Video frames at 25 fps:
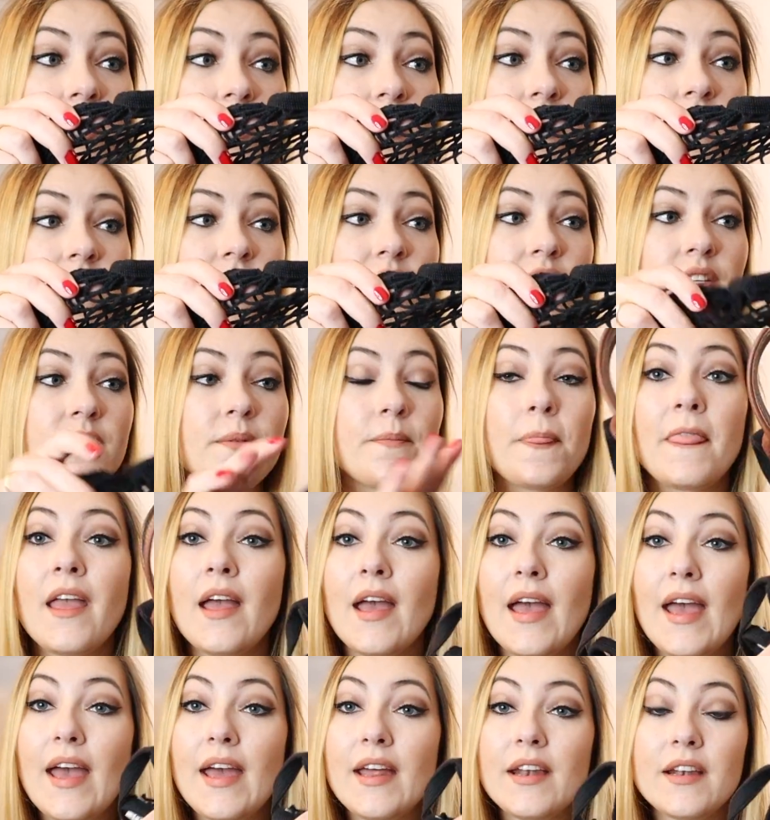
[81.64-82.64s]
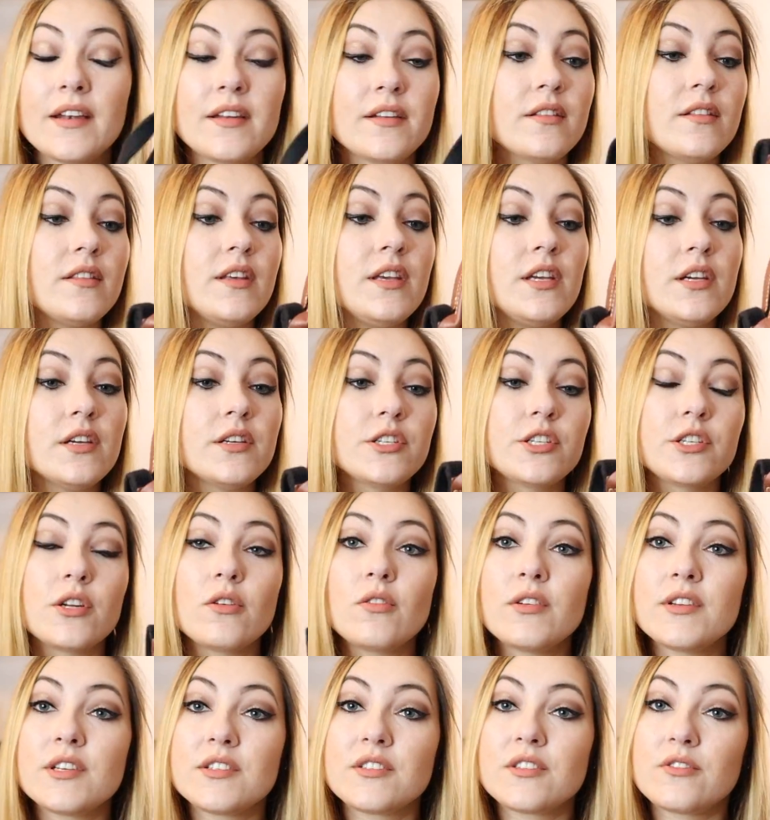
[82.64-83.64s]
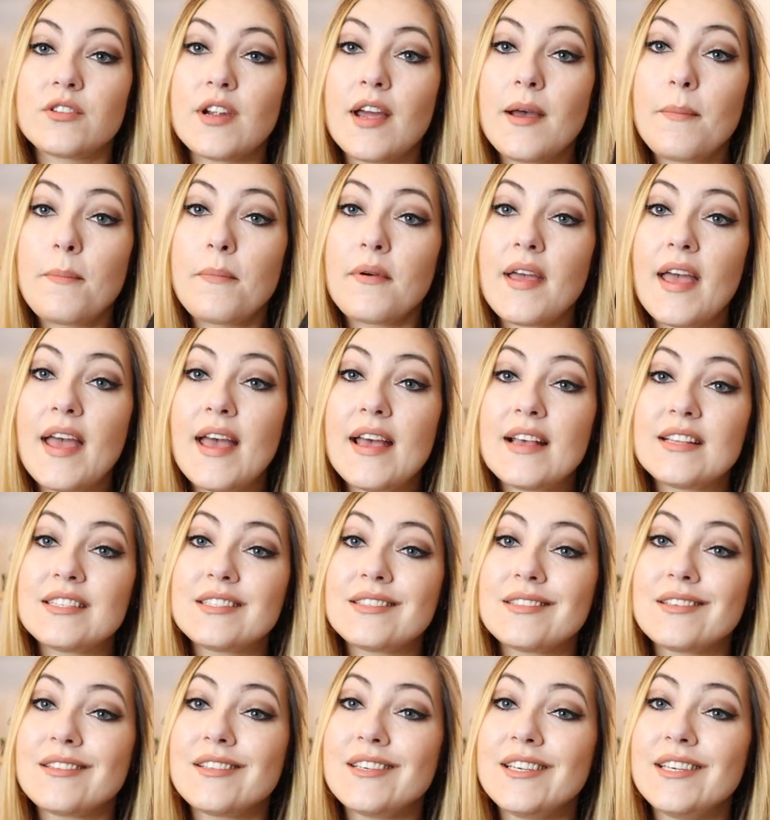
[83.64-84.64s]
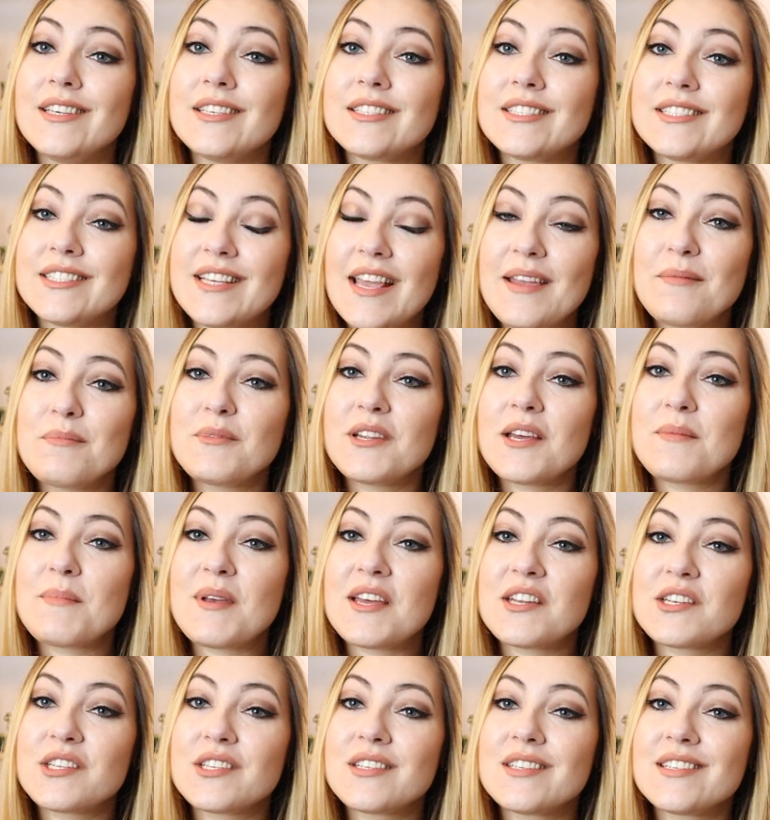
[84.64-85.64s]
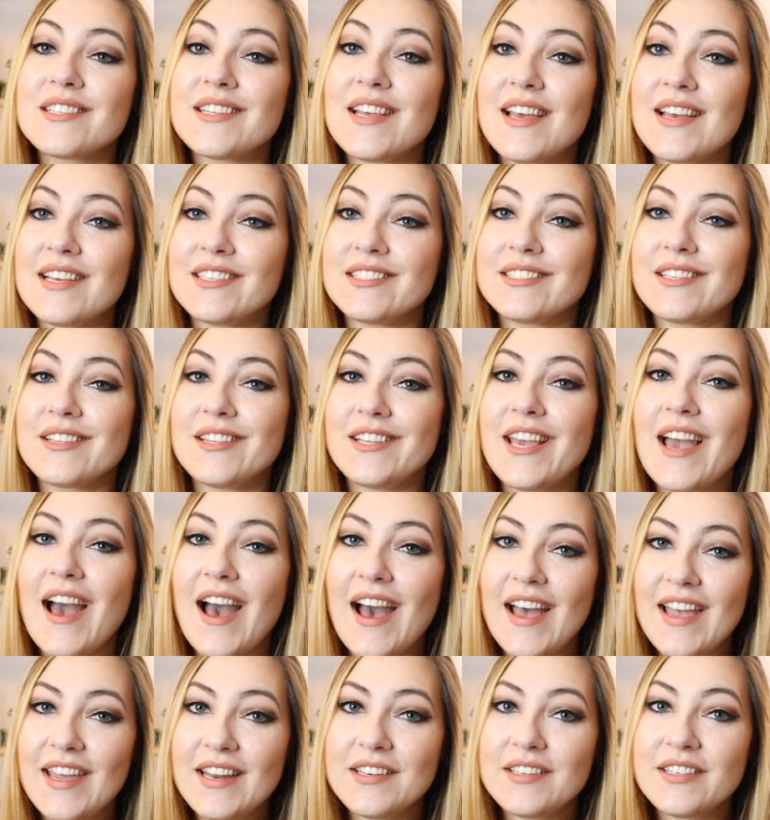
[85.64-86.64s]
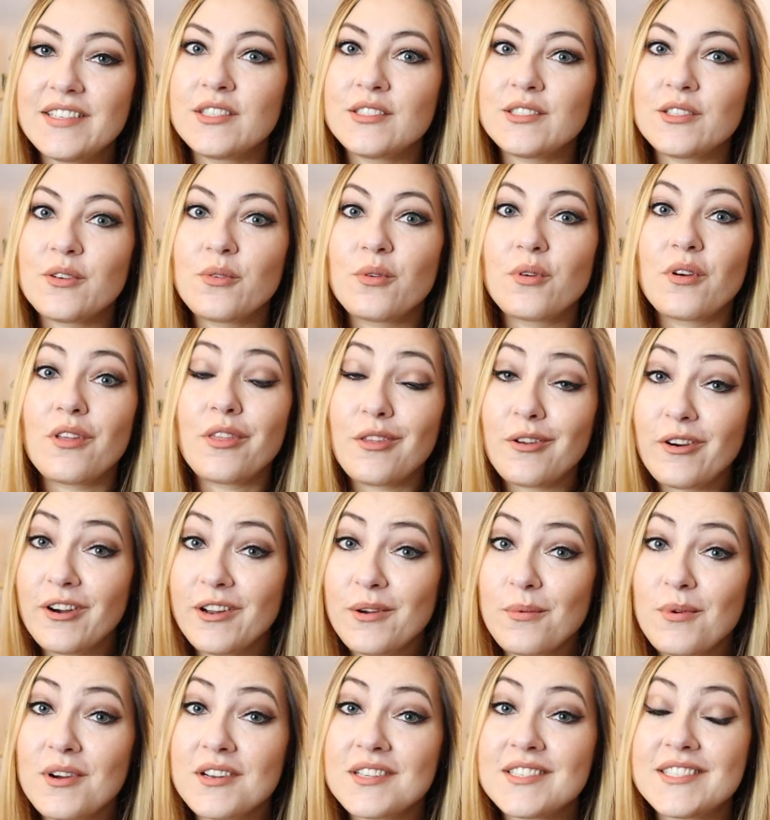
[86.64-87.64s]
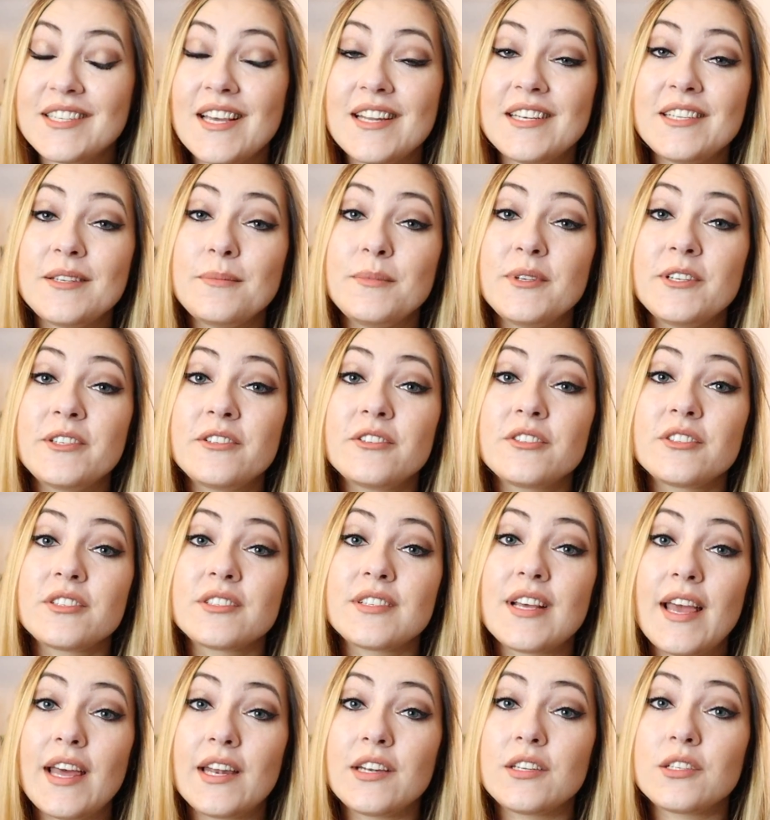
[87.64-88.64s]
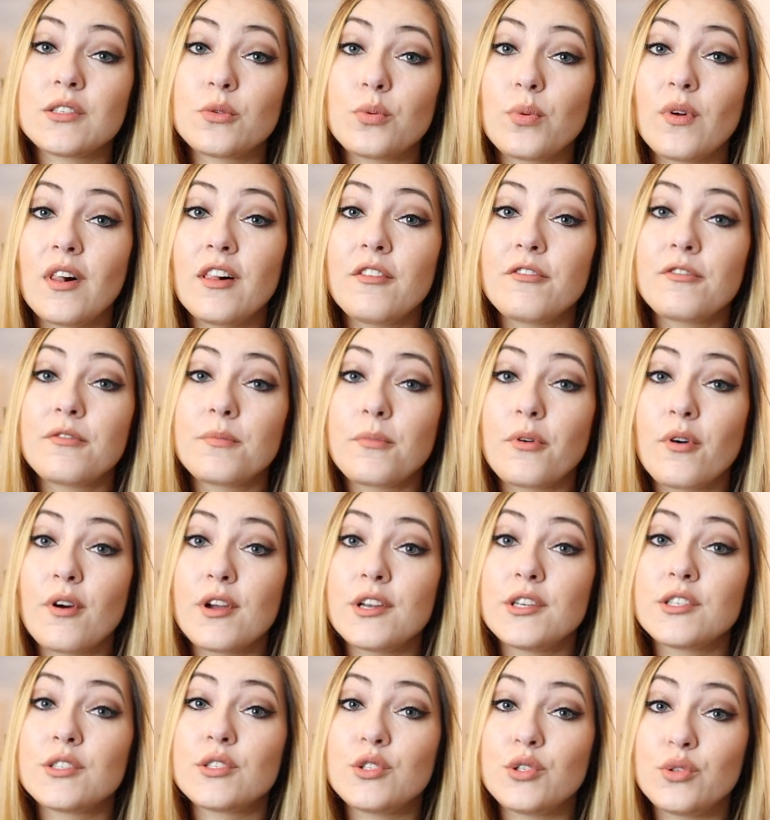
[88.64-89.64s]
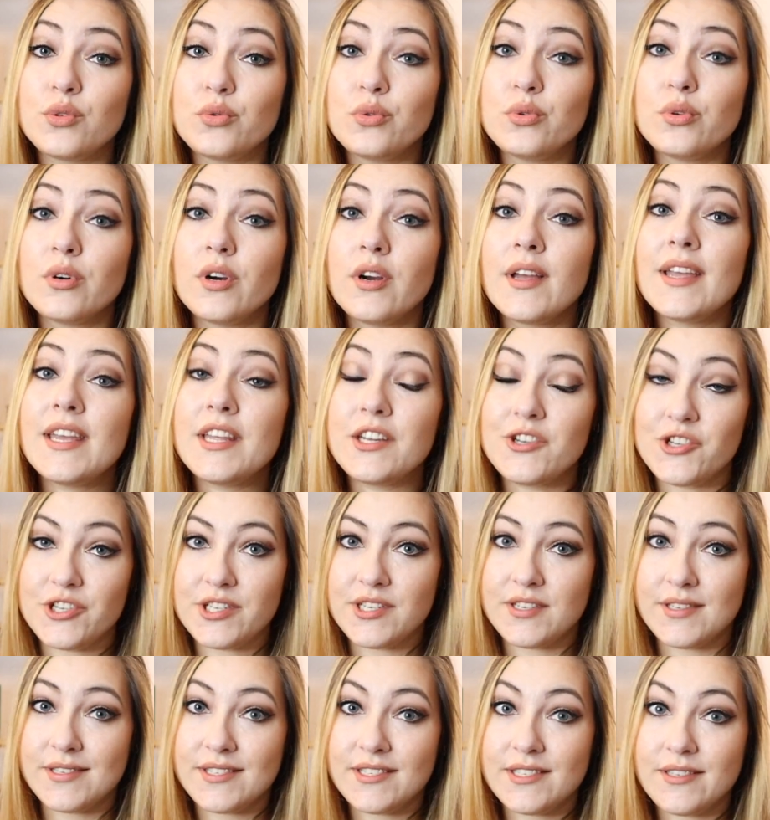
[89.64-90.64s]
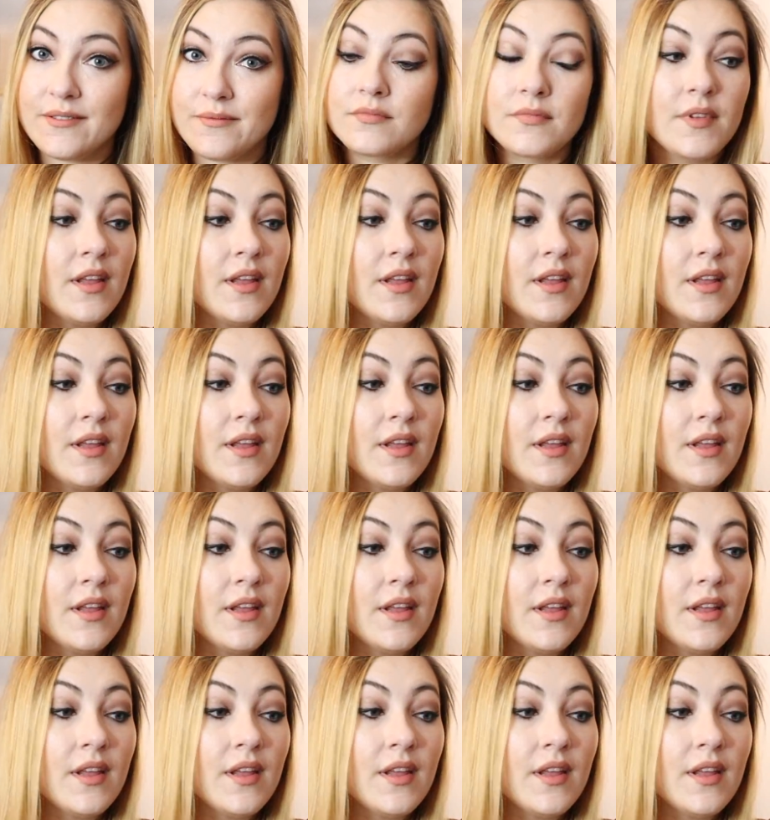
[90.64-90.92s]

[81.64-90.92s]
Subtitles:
inch. And the shoulder strap has the same dimensions as the height, so 31 centimeters and 12.2 inches.